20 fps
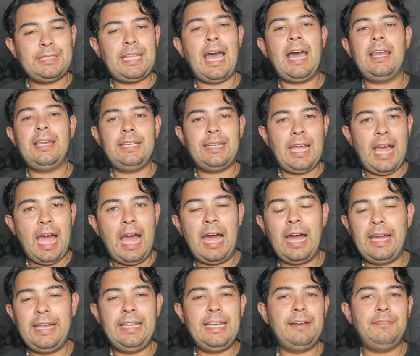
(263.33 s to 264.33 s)
talent,
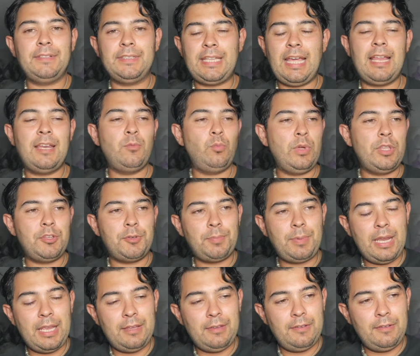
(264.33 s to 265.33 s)
high level talent, whether it's
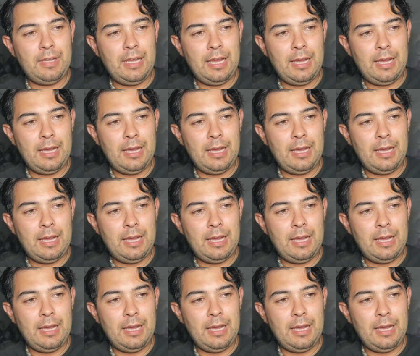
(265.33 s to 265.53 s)
playing